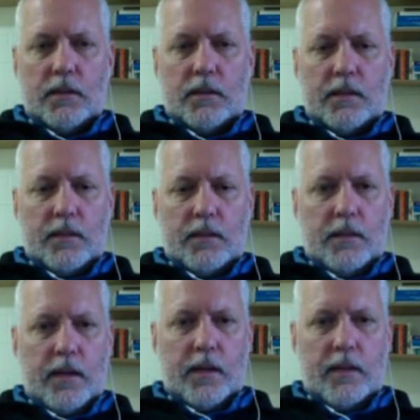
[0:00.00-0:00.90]
And,
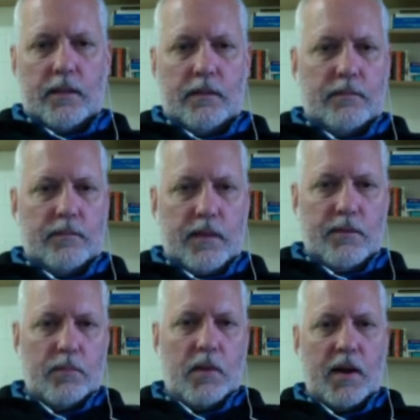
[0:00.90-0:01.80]
and
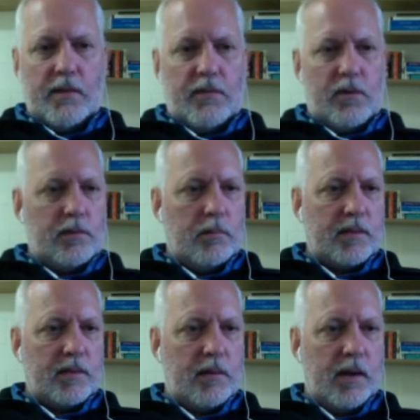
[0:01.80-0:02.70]
never mind that
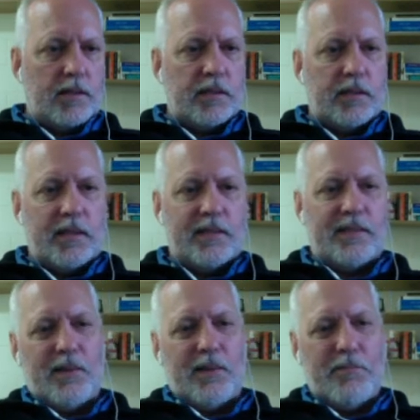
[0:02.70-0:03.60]
VirtualBox crashes. That's
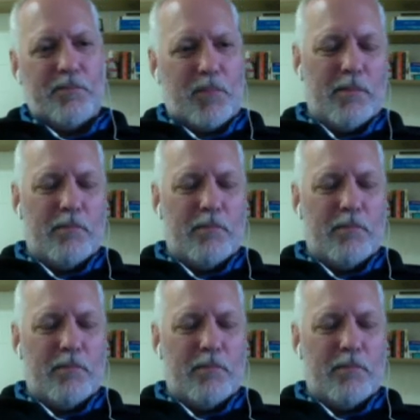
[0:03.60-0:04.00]
some problem